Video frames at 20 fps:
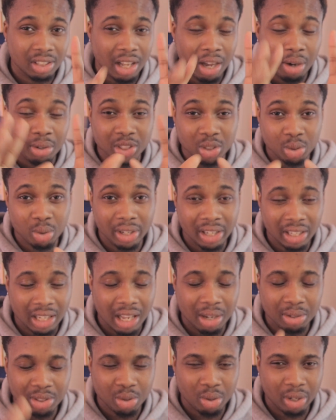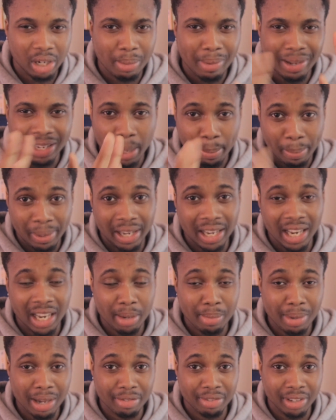that I was talking about that played out
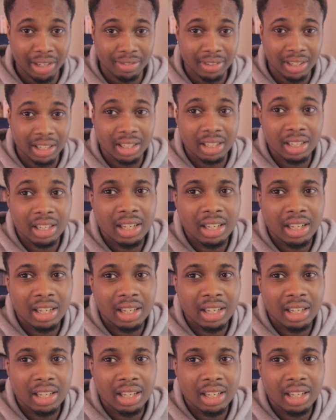in my favor.